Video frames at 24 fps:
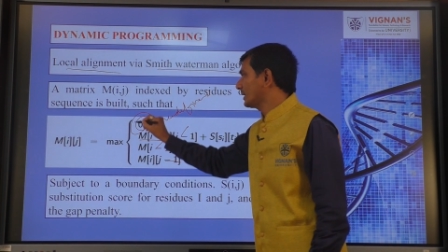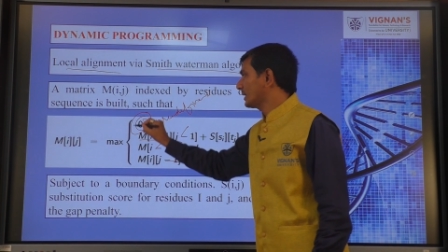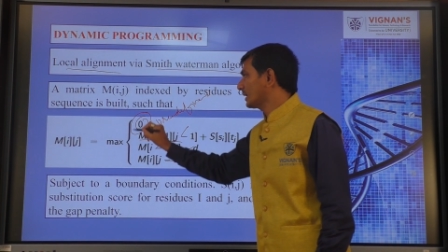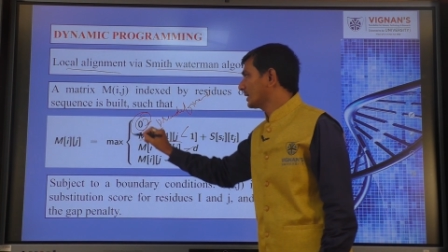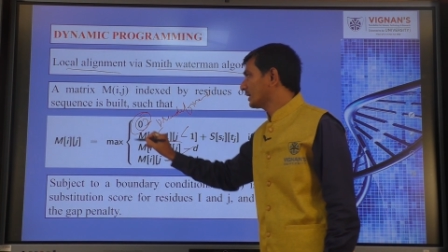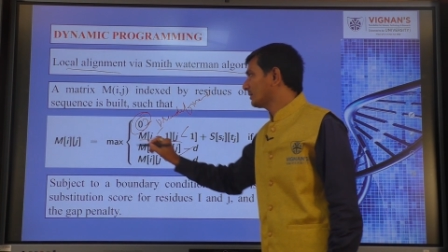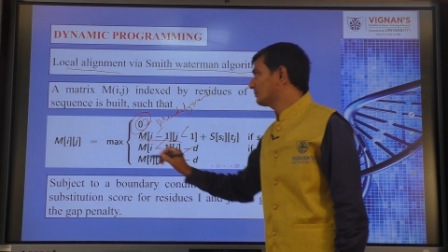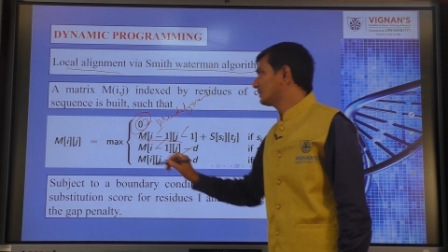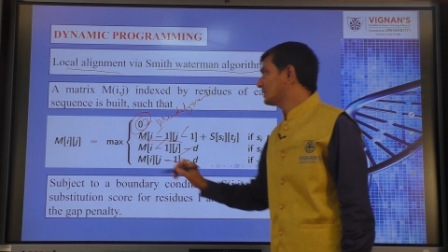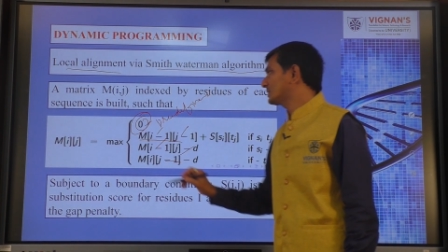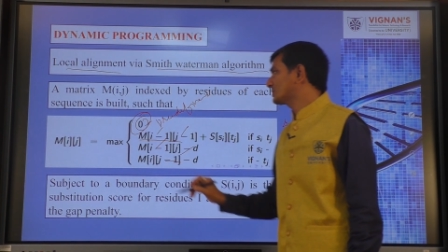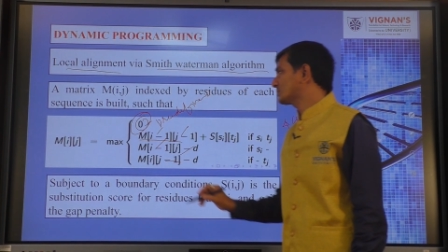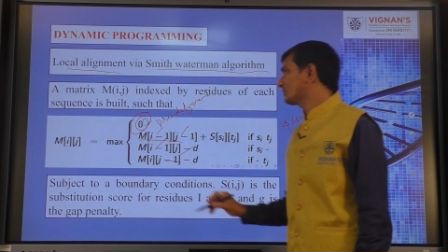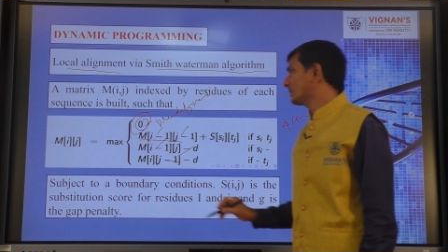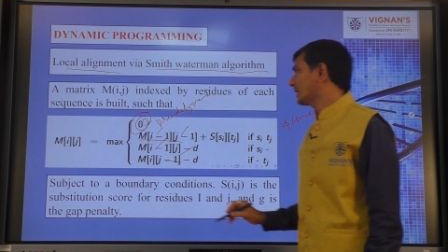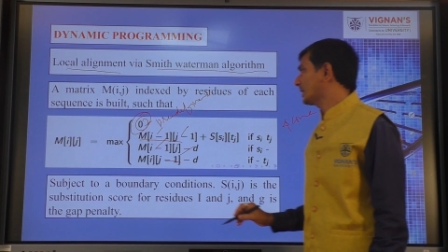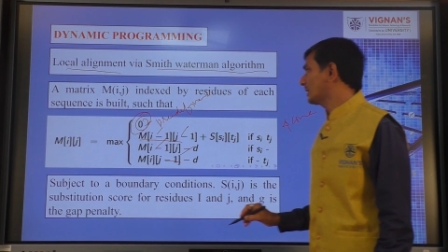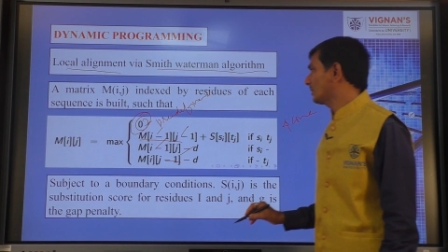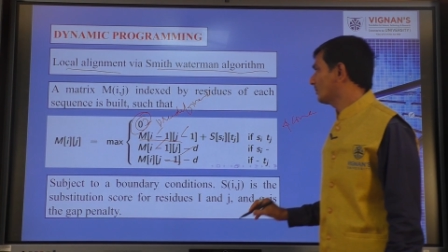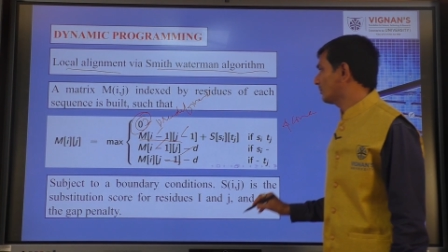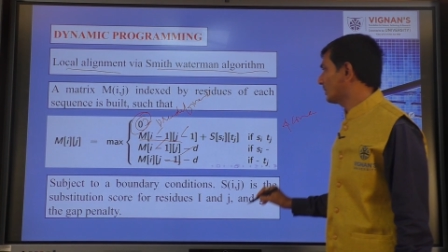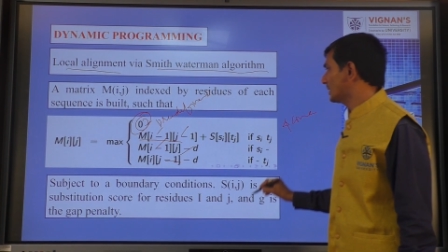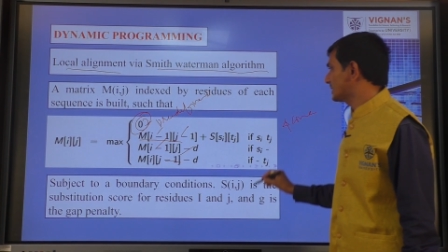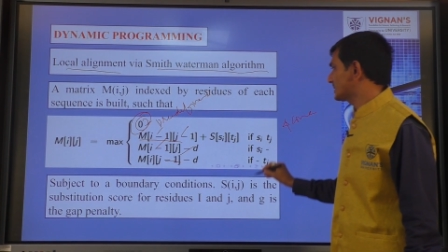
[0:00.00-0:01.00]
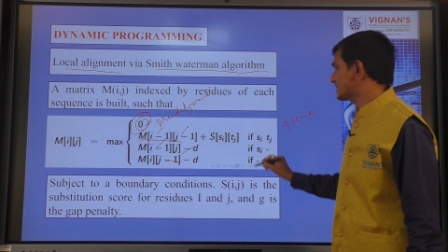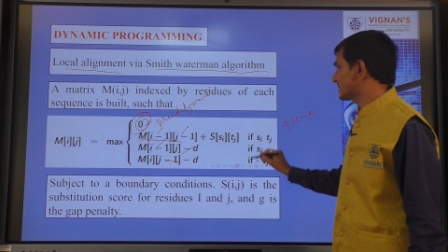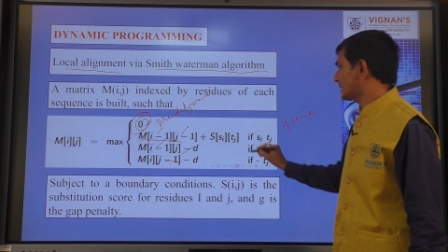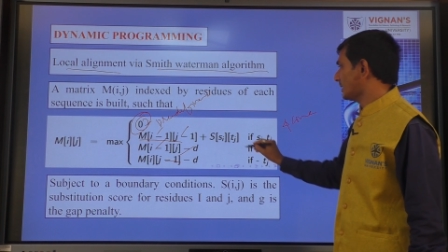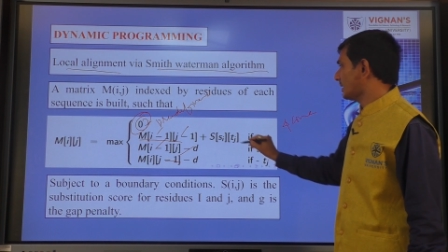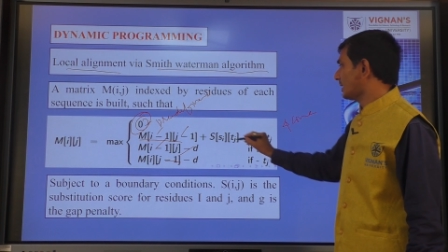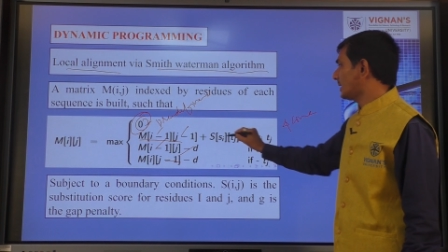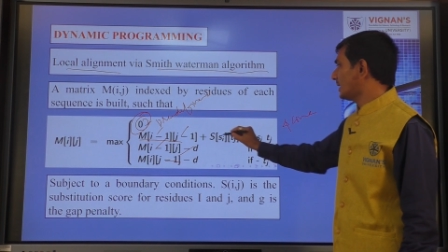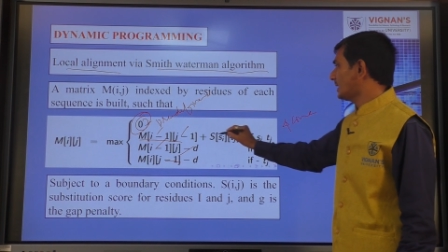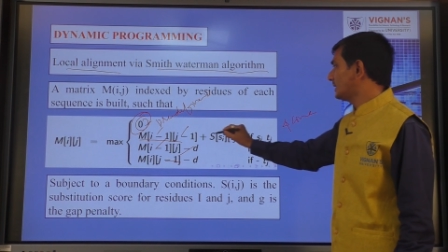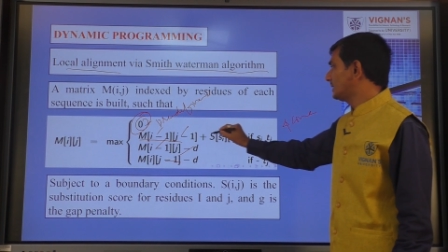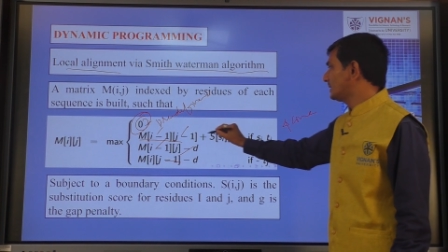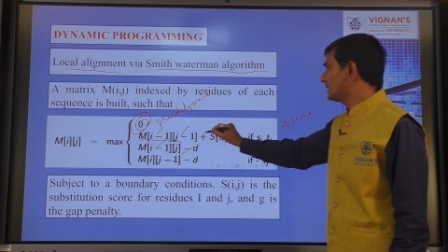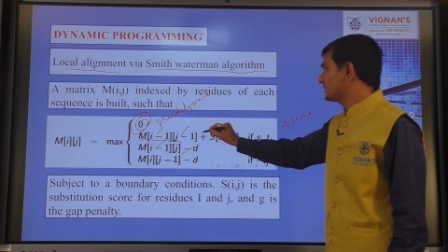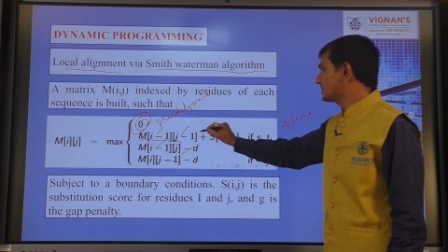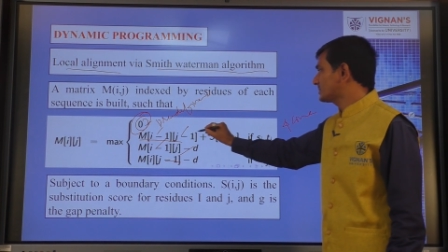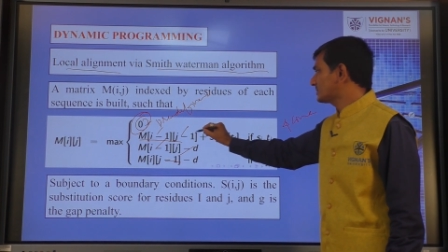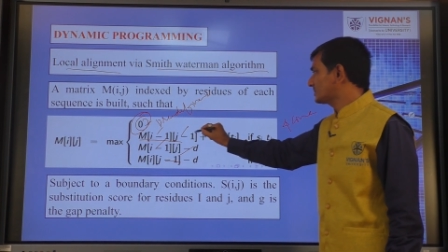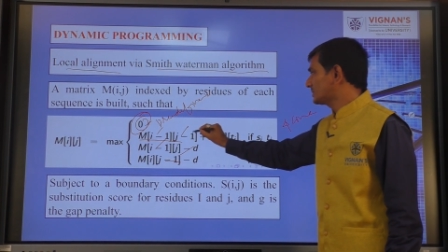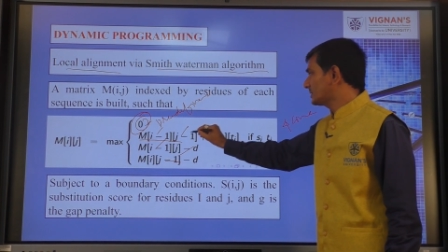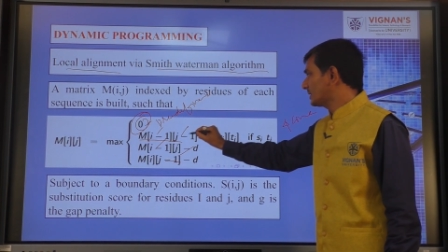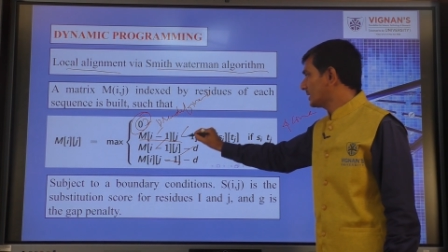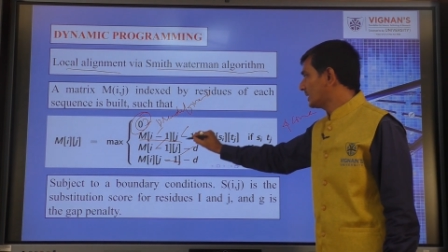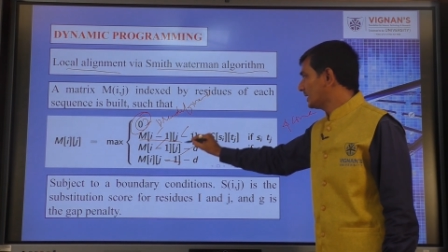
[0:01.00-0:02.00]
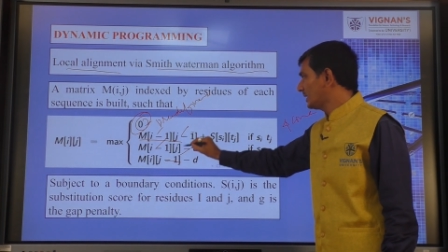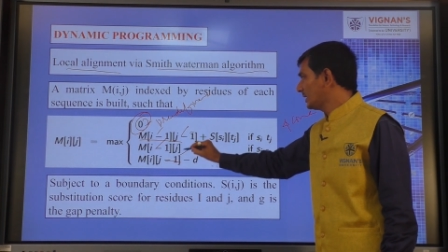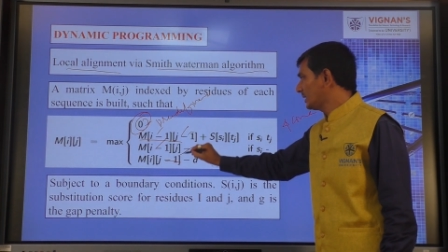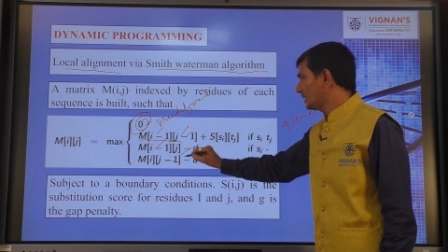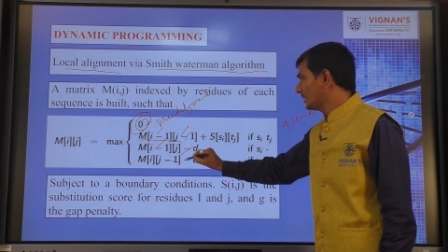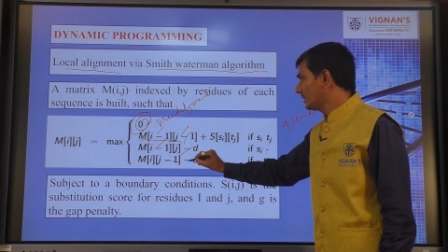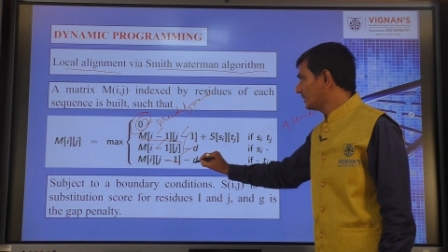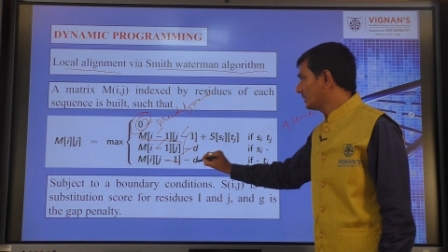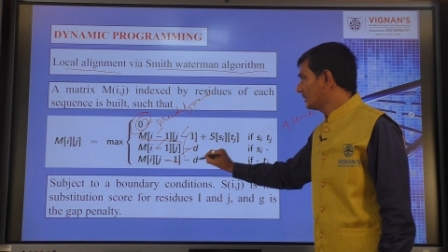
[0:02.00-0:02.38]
care of this value once all these 3